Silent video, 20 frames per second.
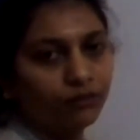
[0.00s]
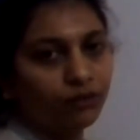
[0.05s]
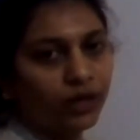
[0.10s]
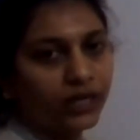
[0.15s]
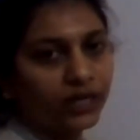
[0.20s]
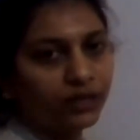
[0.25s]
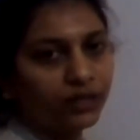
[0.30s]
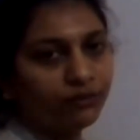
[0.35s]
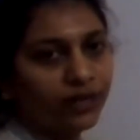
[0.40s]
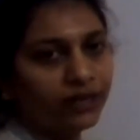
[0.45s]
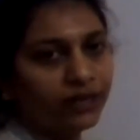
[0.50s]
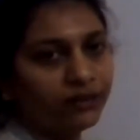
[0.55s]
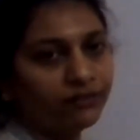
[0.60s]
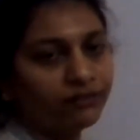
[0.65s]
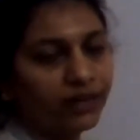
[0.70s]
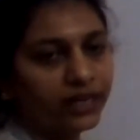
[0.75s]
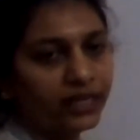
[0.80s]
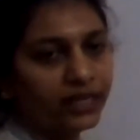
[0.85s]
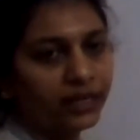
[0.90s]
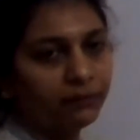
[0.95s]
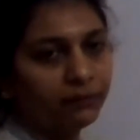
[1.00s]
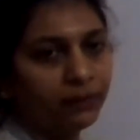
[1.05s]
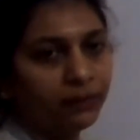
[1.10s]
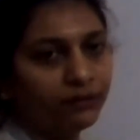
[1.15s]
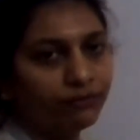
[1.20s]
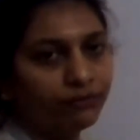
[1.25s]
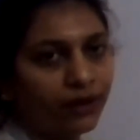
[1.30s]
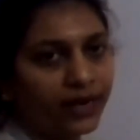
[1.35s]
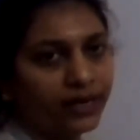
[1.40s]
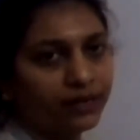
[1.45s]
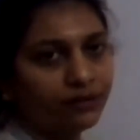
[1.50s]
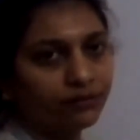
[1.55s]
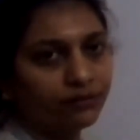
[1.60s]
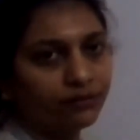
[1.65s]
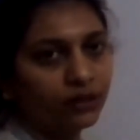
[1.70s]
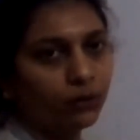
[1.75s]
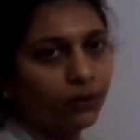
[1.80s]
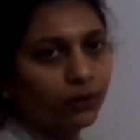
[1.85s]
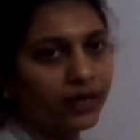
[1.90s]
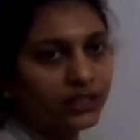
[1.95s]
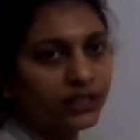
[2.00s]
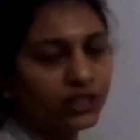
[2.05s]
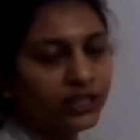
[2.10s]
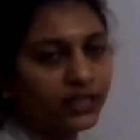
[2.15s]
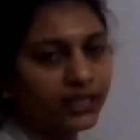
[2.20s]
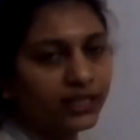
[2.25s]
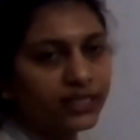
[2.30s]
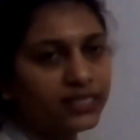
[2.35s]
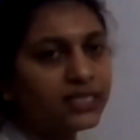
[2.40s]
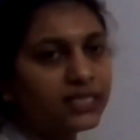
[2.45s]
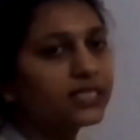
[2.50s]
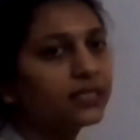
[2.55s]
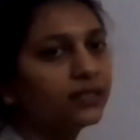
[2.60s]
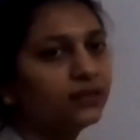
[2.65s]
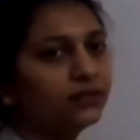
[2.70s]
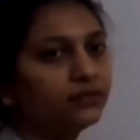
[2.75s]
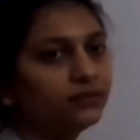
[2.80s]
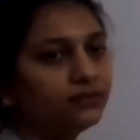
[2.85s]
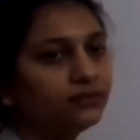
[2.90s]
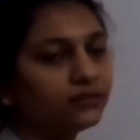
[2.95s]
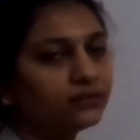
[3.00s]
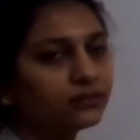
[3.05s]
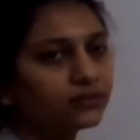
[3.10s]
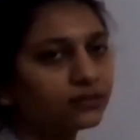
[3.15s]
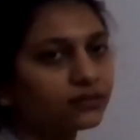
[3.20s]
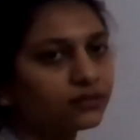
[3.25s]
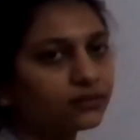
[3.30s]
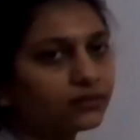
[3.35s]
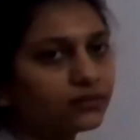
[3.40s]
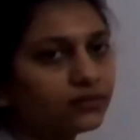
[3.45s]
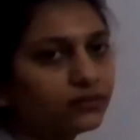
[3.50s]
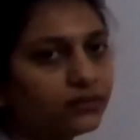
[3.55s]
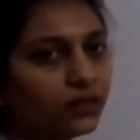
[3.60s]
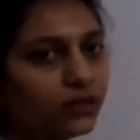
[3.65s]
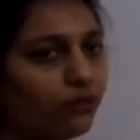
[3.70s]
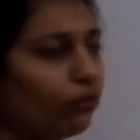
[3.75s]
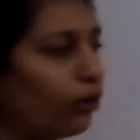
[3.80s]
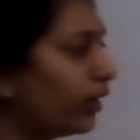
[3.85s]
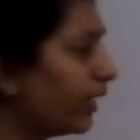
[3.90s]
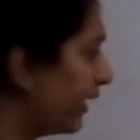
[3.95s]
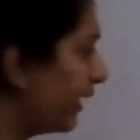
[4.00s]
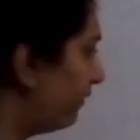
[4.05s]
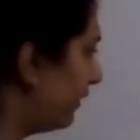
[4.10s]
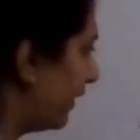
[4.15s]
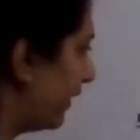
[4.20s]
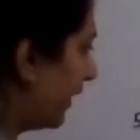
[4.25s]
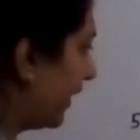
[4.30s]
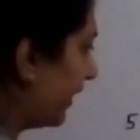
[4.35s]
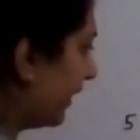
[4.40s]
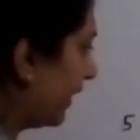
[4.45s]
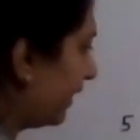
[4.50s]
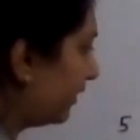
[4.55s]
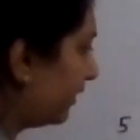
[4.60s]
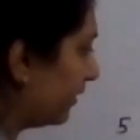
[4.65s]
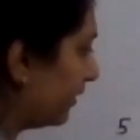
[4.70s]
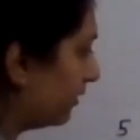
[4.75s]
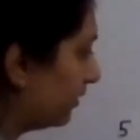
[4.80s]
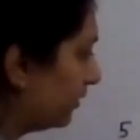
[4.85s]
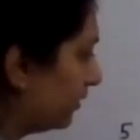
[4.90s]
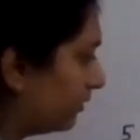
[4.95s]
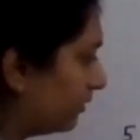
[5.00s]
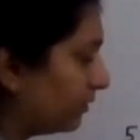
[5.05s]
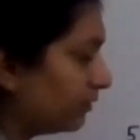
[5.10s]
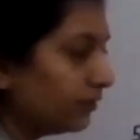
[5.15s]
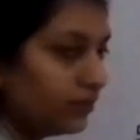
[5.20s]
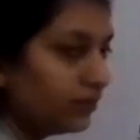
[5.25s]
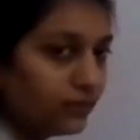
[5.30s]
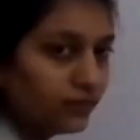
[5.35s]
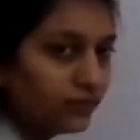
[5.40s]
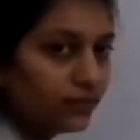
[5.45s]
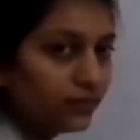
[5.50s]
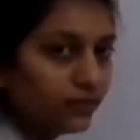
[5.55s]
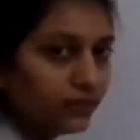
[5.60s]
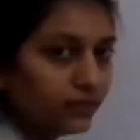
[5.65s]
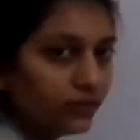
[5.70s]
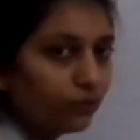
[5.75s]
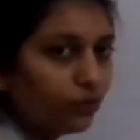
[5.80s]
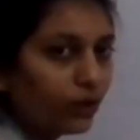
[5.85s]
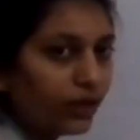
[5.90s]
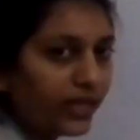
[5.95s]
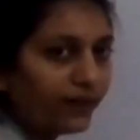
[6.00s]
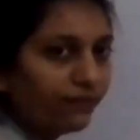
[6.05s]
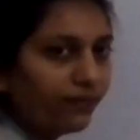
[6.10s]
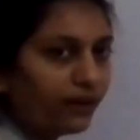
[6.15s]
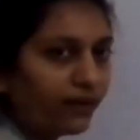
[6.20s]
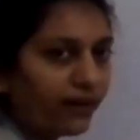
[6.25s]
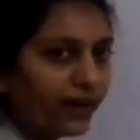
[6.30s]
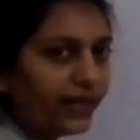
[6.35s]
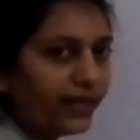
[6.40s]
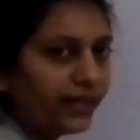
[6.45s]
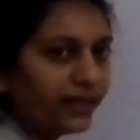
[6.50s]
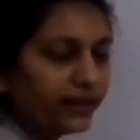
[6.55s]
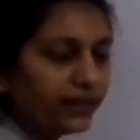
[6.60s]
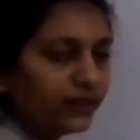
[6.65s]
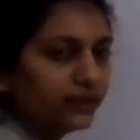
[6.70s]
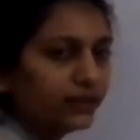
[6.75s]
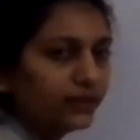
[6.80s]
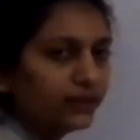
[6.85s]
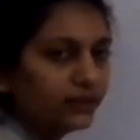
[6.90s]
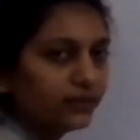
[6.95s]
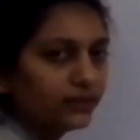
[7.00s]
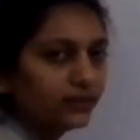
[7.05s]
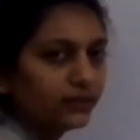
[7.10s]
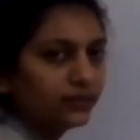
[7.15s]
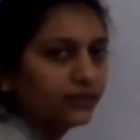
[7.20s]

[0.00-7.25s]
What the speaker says: 45 divided by 5. Question is, what I will get here? What I will write here?